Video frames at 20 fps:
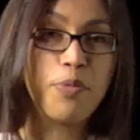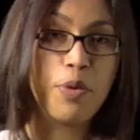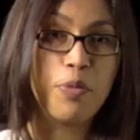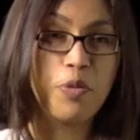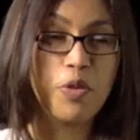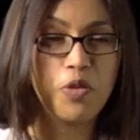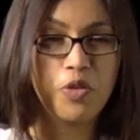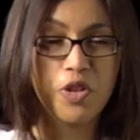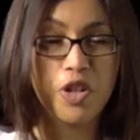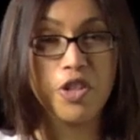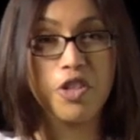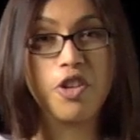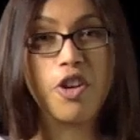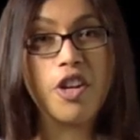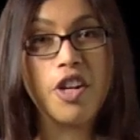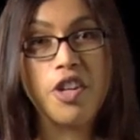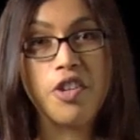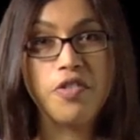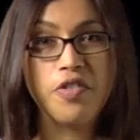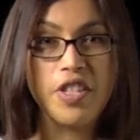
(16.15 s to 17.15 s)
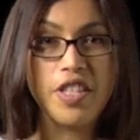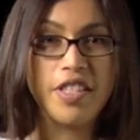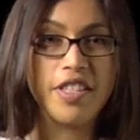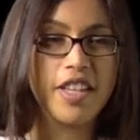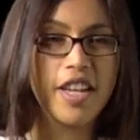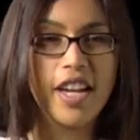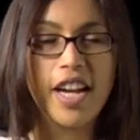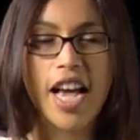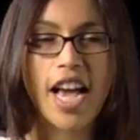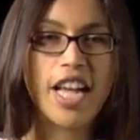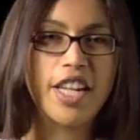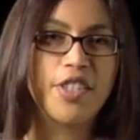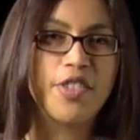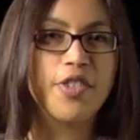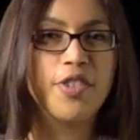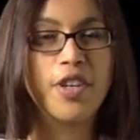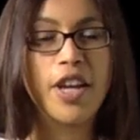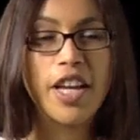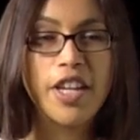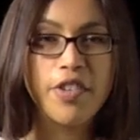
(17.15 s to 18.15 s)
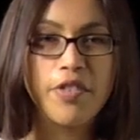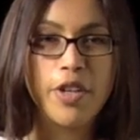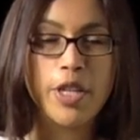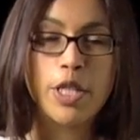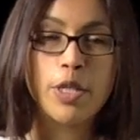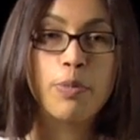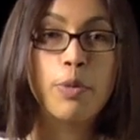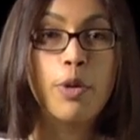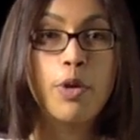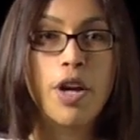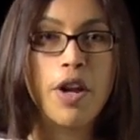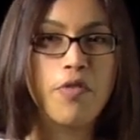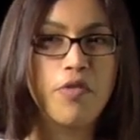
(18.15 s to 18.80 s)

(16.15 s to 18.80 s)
When we first got our VCR, I had to kind of explore